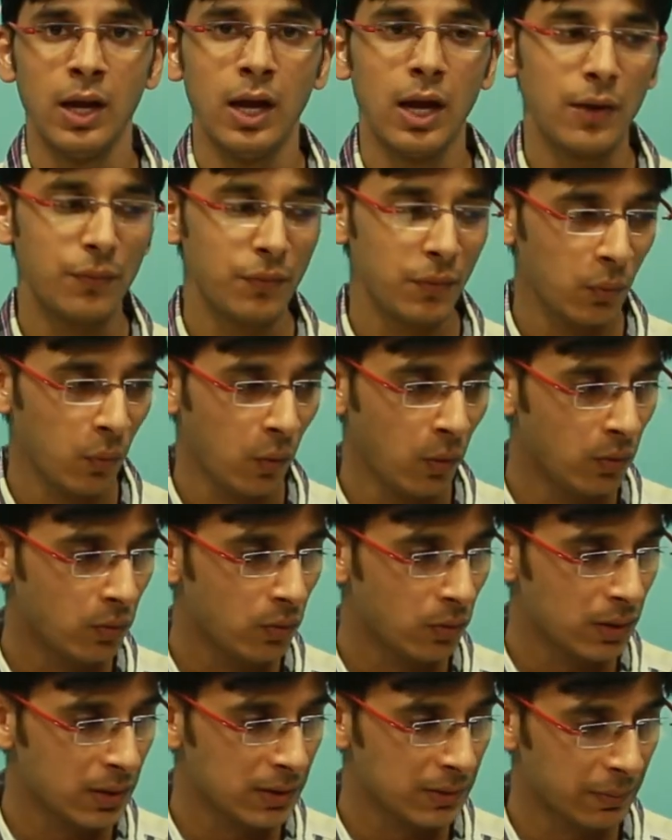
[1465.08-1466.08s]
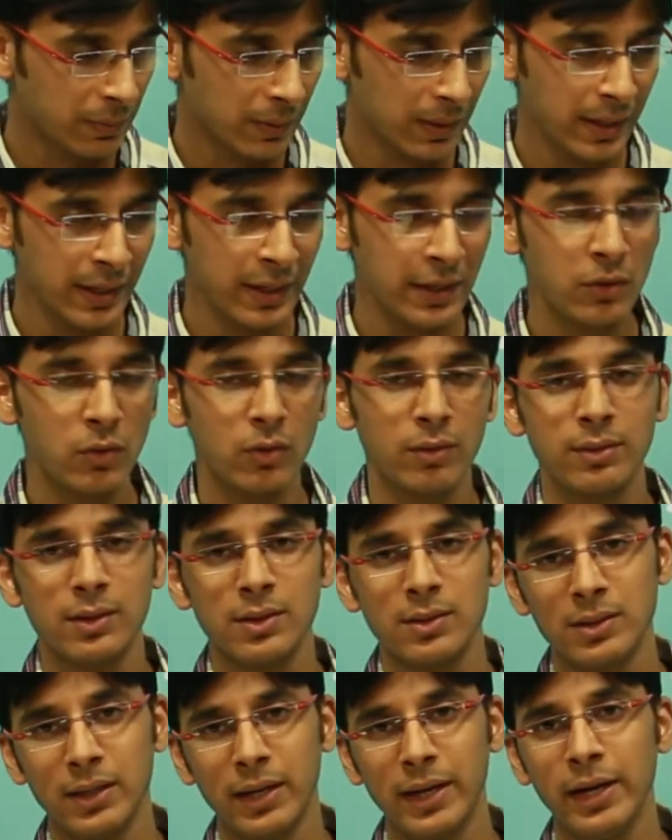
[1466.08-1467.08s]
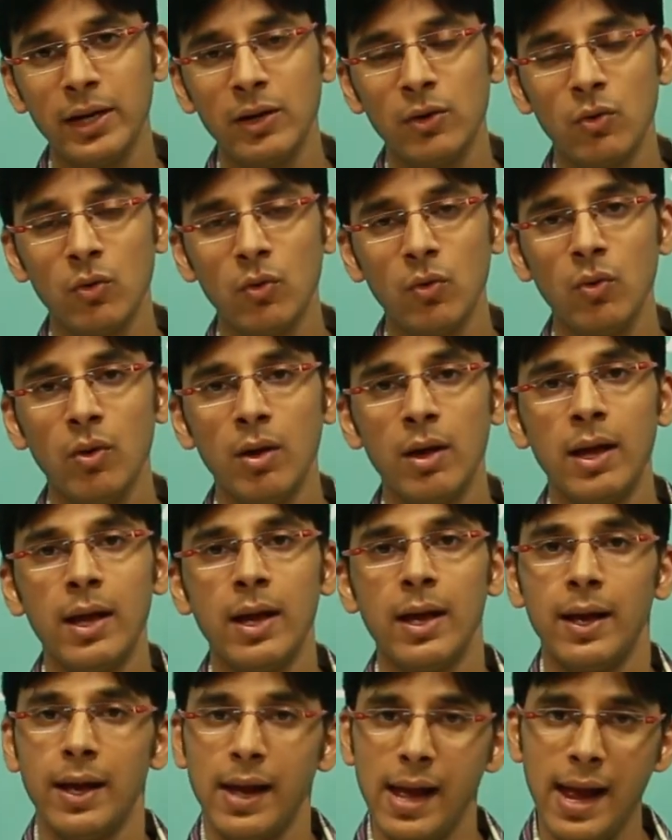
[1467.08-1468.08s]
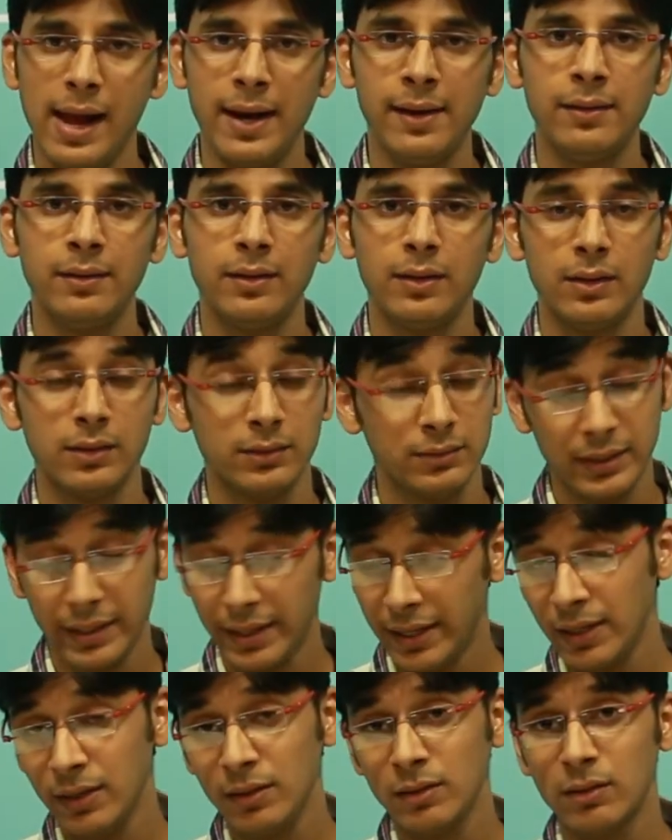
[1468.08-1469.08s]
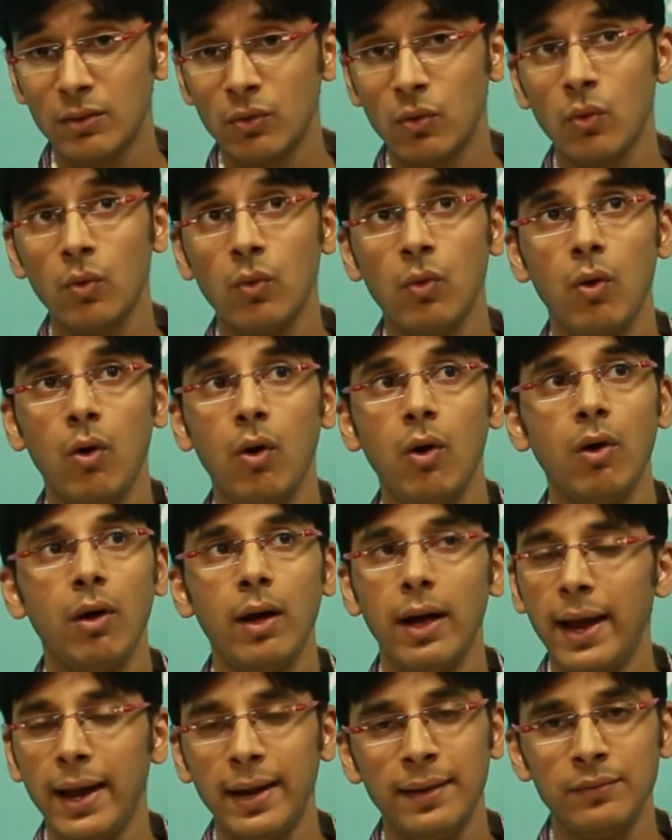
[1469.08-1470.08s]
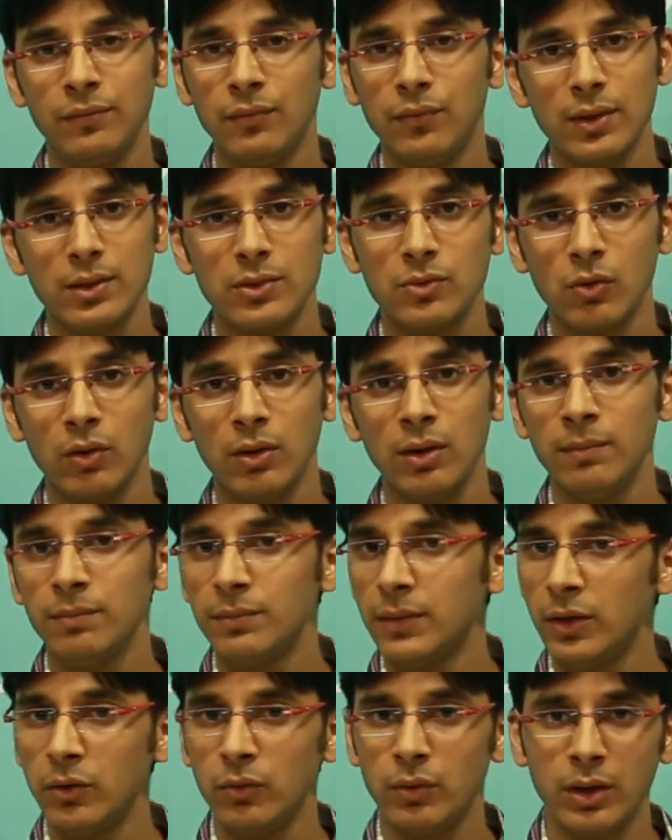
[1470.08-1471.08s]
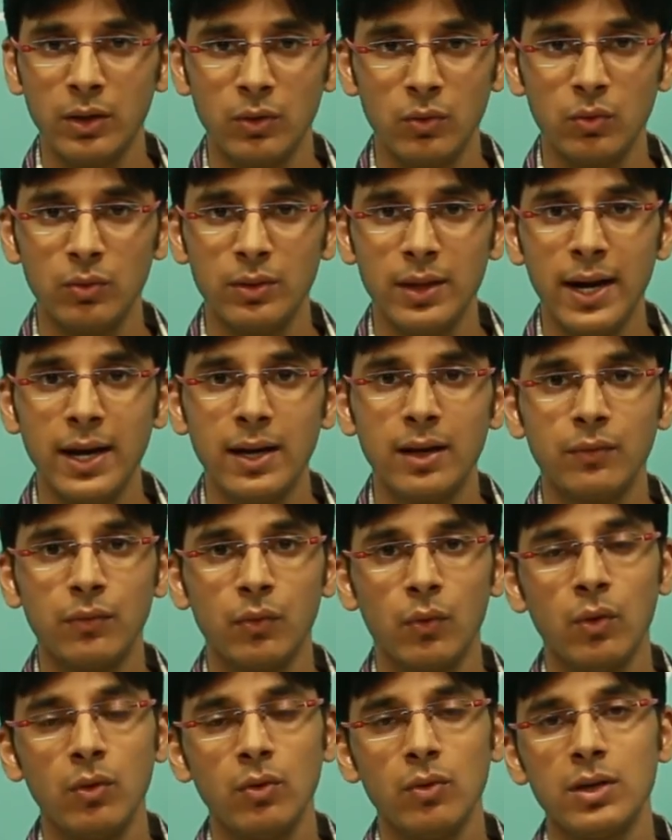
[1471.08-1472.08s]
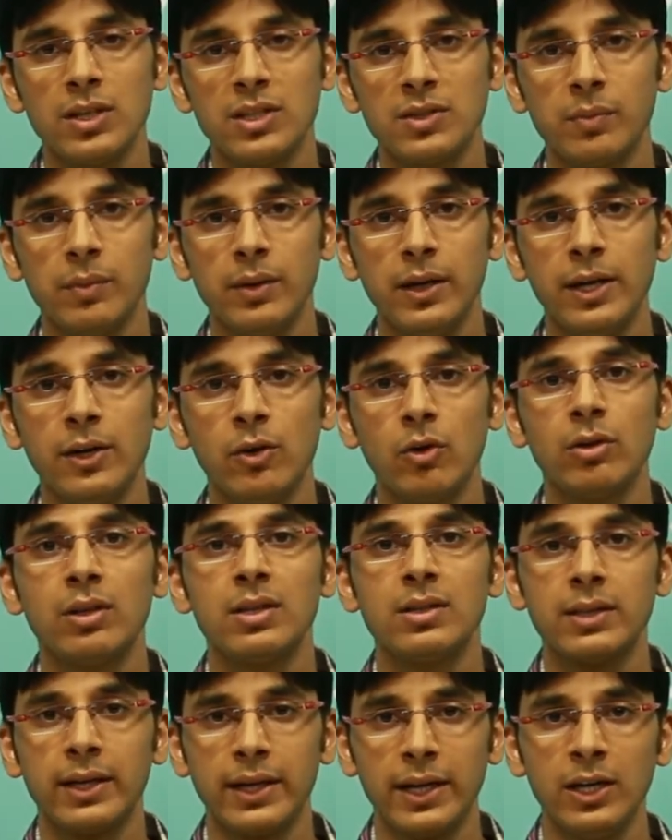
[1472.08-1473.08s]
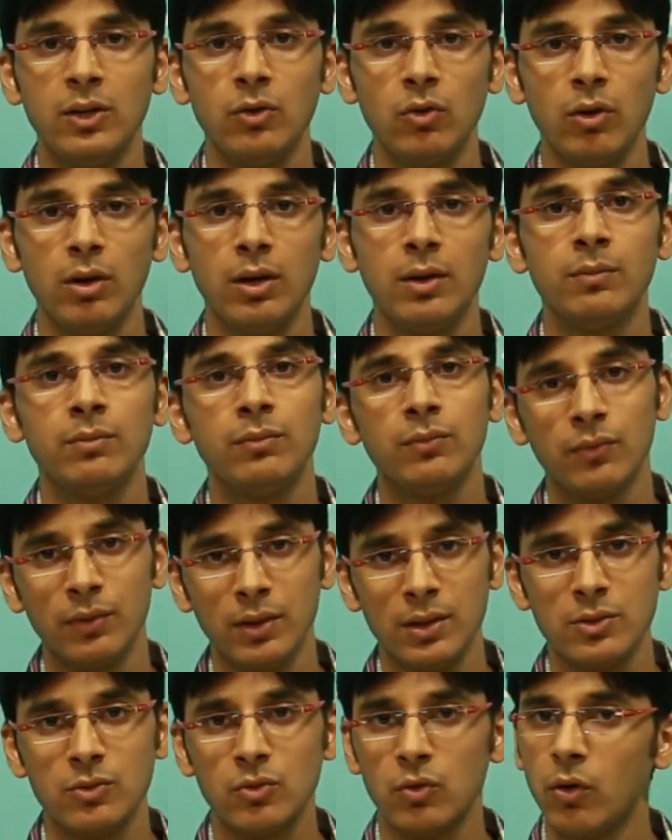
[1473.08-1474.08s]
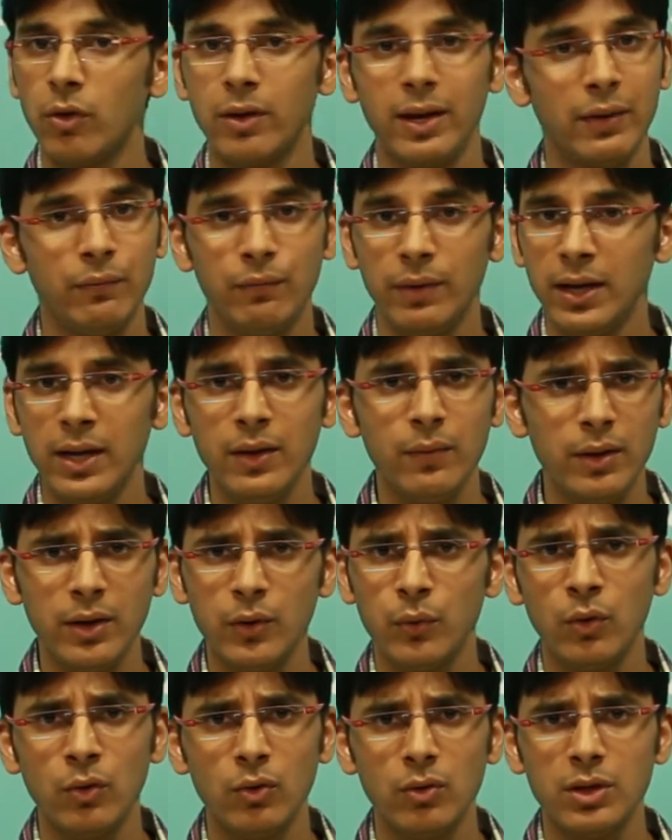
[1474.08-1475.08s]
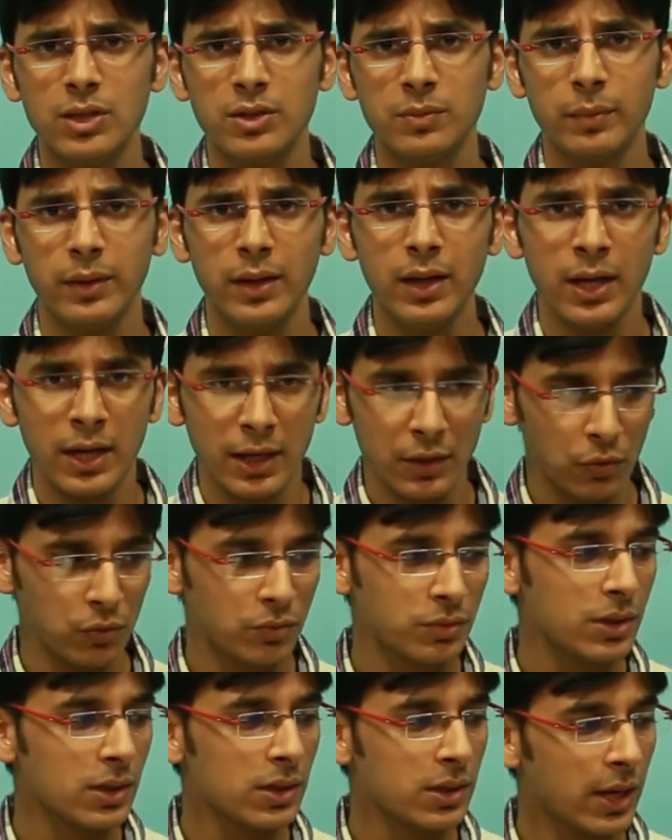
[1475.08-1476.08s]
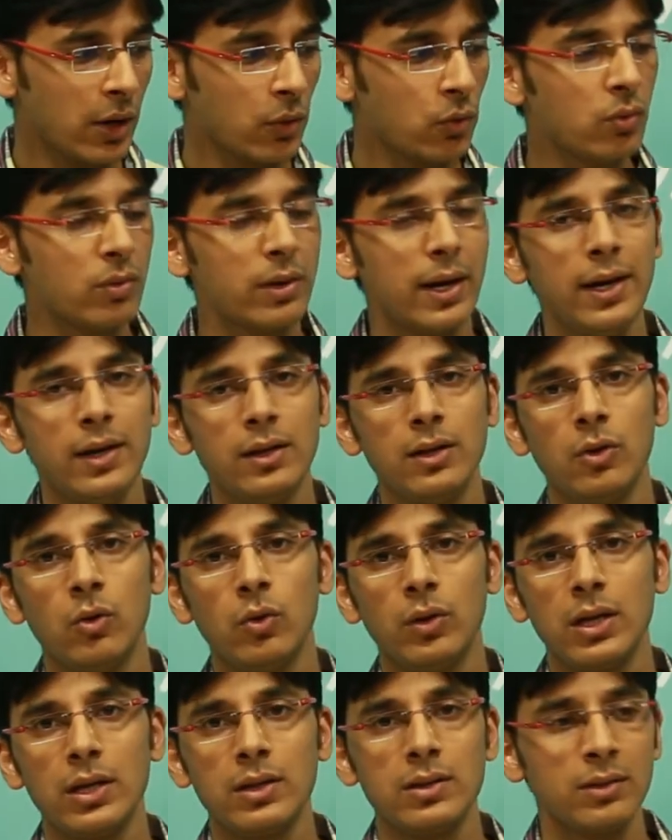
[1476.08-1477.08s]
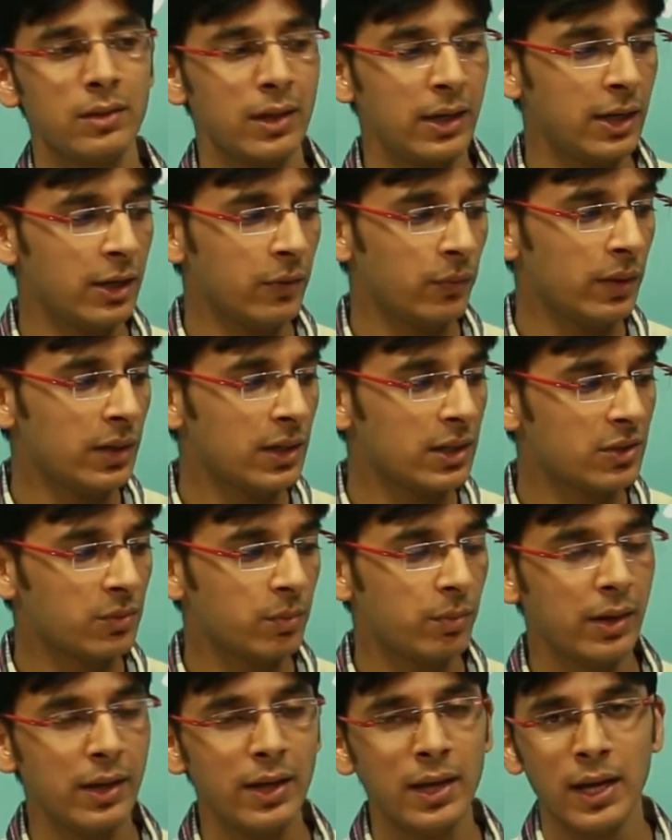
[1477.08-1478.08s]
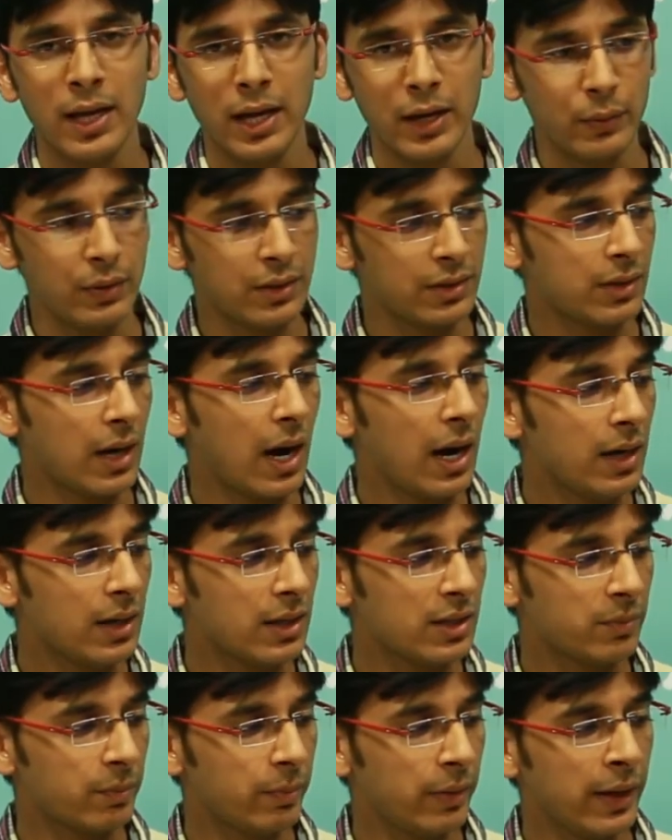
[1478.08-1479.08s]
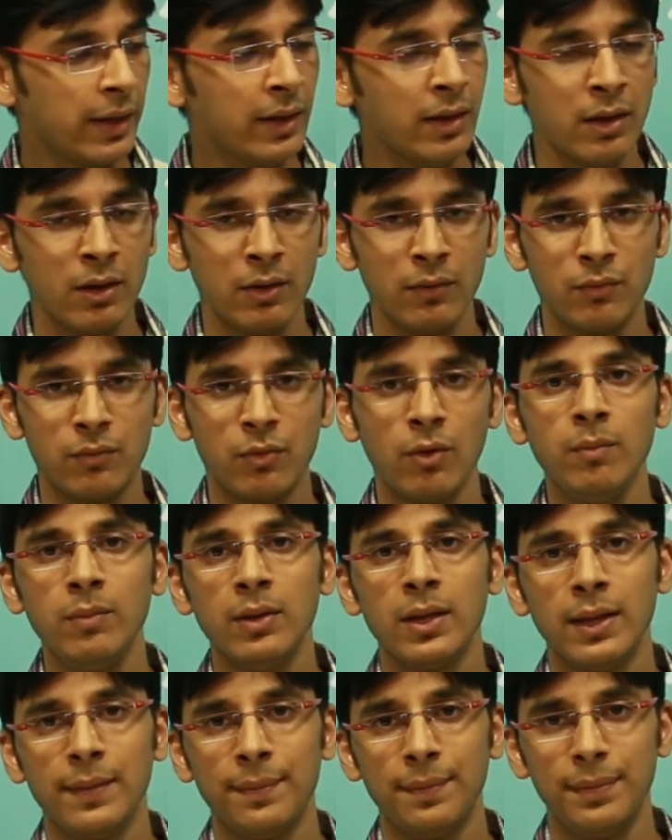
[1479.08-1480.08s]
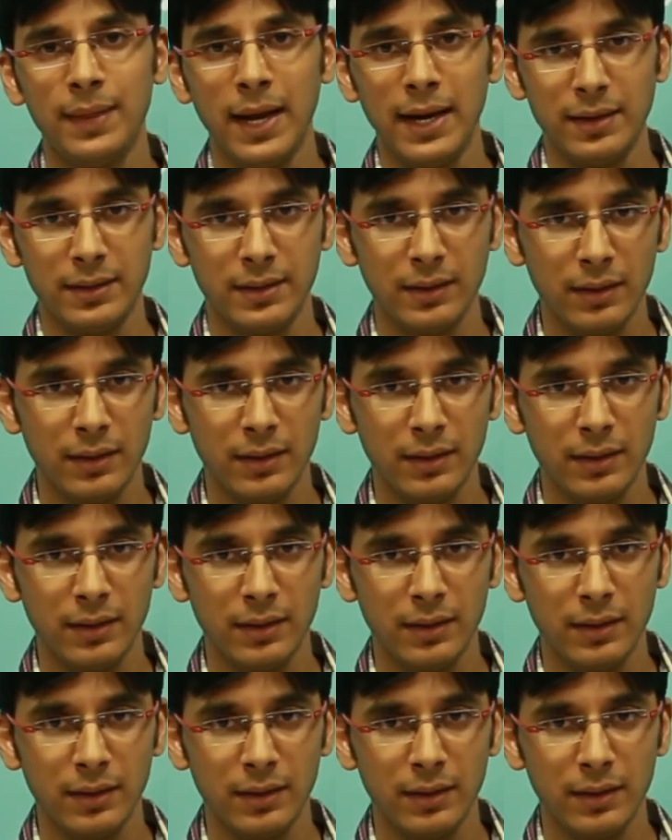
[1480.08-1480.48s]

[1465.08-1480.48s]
If you want to display it on the second row and and first column, then you can do that. If you want to display it on the second column, first row, or whenever you want to display, you just have to write the location and it will display, it will start displaying from that